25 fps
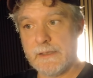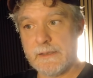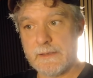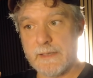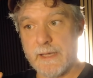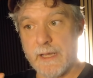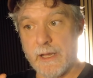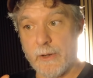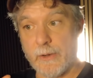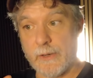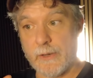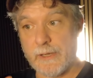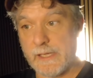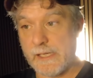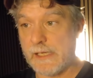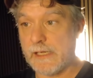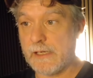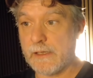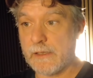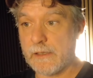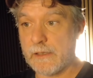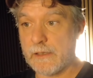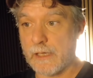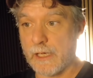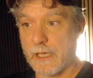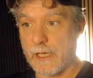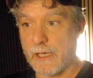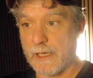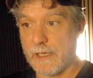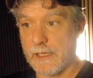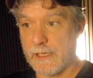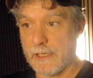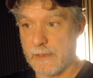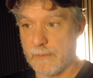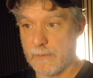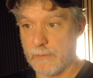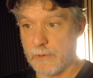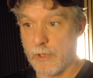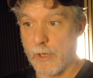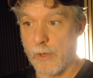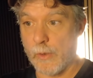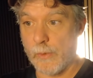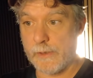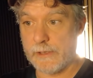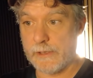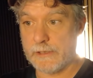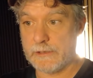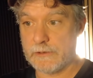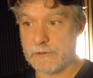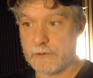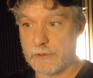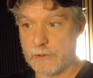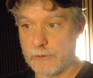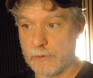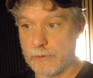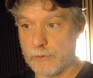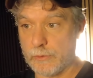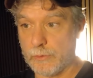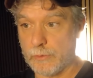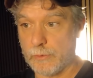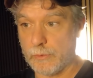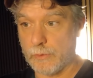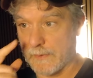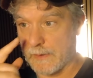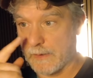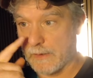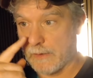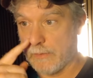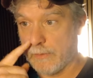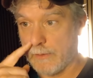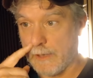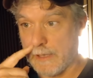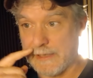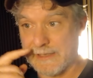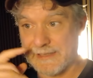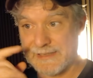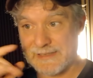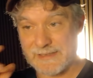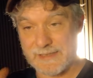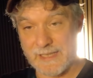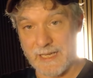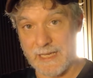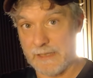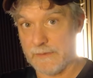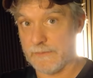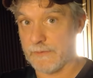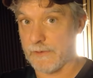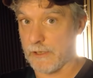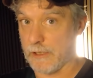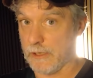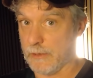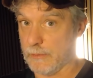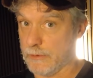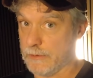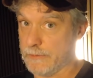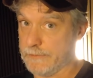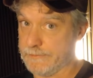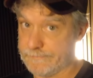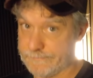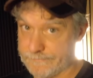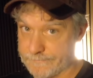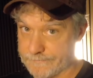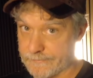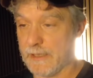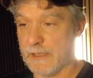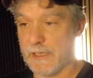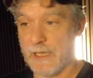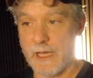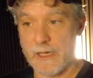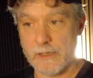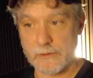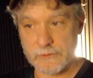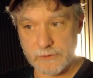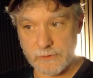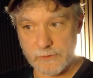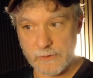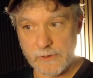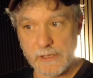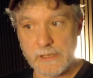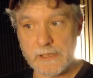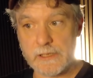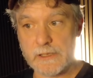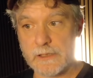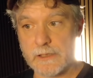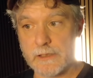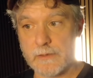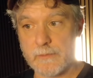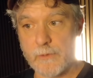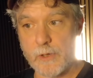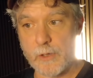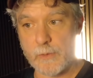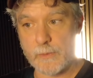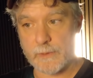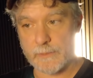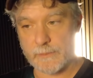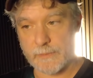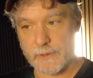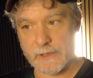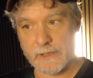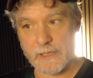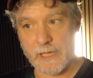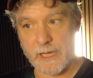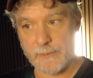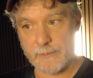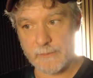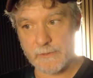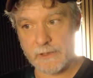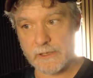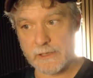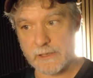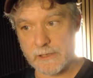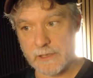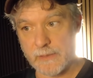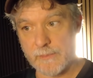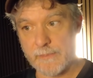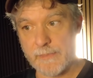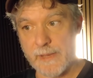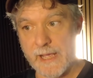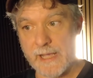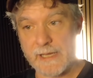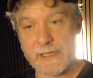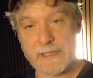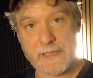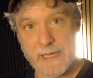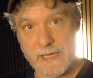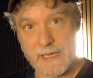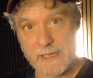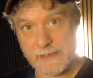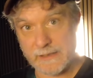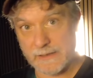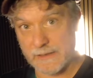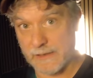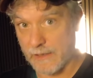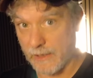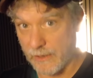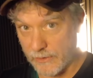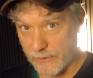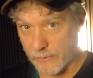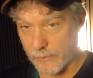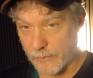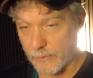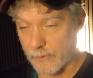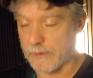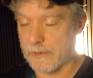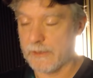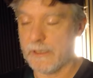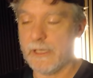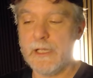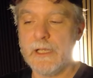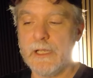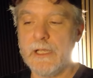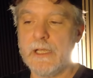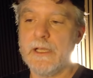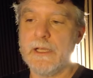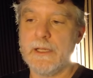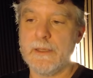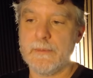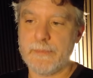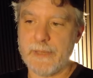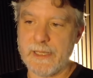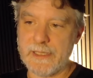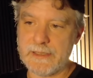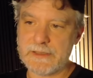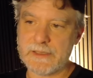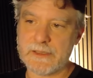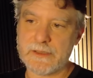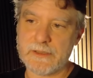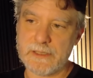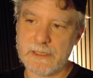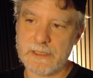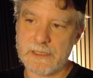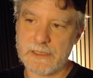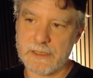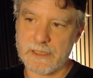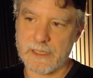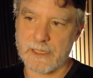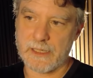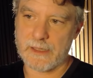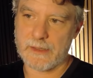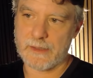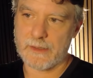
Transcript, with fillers: Now here I am going to create a state variable. I'll delete it in a moment, but I'm going to come back and add another one. Basically,